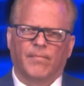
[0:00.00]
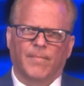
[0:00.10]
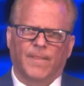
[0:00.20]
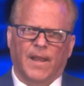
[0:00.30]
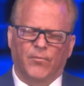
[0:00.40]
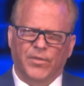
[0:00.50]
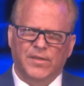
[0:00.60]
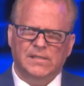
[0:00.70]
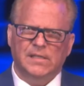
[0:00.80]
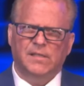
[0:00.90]
And with
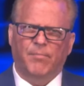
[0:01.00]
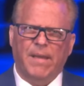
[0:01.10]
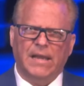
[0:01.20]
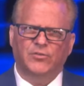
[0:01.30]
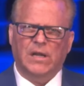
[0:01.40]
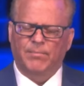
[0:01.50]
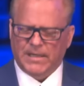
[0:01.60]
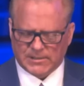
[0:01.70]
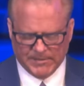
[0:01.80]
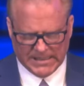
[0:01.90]
this as the backdrop,
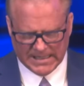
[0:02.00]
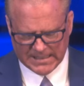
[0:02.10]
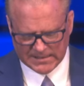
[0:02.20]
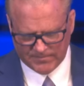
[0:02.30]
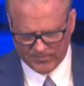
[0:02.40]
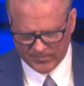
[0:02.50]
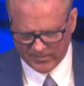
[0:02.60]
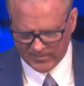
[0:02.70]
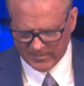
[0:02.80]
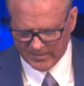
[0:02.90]
let's begin.
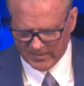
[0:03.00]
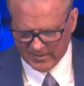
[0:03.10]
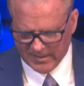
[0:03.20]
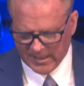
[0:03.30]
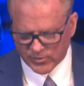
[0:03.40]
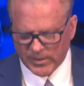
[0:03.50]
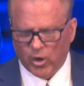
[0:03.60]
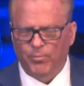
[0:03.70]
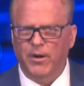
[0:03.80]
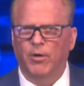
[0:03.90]
As we
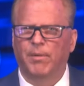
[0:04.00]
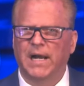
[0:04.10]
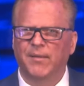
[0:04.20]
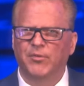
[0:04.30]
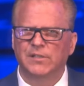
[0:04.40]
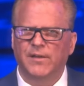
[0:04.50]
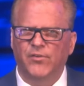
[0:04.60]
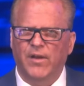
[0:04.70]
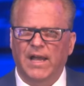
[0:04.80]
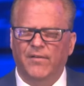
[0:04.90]
open our Bibles, if
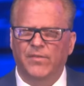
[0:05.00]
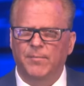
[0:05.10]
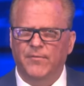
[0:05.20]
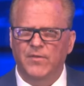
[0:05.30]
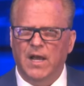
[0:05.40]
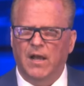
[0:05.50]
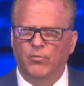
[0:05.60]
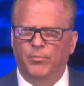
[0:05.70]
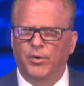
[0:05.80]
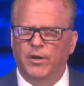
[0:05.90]
you have them, if not,
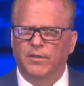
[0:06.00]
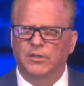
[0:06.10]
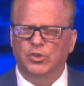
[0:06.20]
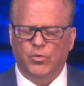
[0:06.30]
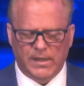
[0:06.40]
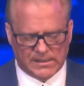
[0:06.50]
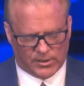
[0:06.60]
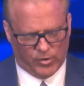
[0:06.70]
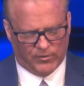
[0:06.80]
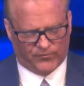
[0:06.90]
we'll put it on the screen so
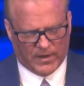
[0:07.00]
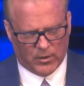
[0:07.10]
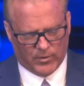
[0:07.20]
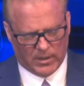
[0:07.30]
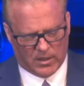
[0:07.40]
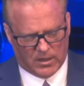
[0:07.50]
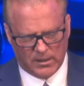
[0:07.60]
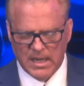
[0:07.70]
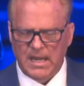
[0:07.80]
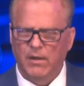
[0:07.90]
you can follow along.
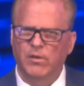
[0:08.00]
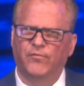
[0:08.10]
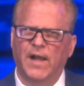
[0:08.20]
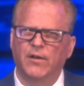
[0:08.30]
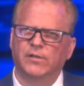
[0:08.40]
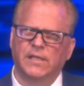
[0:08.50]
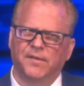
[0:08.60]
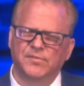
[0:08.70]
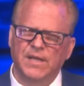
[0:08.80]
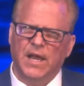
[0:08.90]
And we find
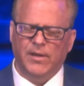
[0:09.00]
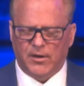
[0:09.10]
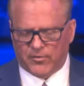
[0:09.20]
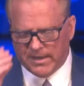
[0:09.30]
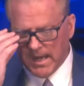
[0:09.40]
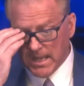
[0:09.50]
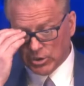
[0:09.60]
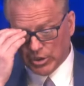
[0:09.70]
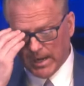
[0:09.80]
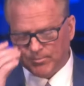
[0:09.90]
ourselves now entering
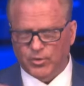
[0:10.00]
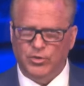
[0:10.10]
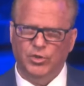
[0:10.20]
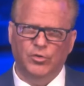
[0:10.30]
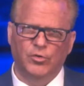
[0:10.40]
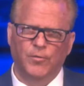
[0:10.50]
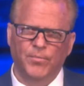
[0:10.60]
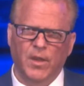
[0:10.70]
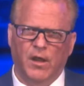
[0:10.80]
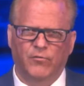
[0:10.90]
chapter 2
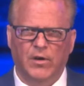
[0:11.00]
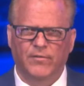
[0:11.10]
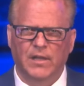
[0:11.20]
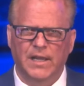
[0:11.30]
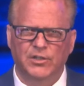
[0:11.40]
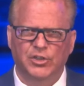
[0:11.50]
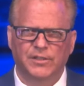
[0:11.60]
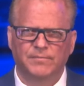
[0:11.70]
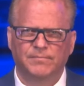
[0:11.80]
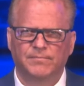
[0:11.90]
of
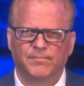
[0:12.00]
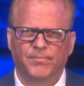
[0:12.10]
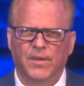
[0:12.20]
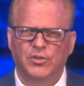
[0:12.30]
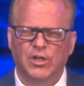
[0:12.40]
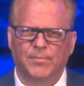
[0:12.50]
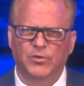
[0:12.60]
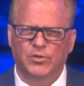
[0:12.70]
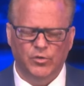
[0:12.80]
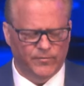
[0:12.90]
Revelation,
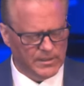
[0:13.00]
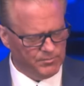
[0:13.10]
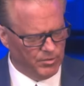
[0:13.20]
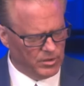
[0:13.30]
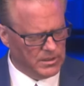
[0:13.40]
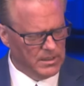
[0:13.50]
chapter 2 of this book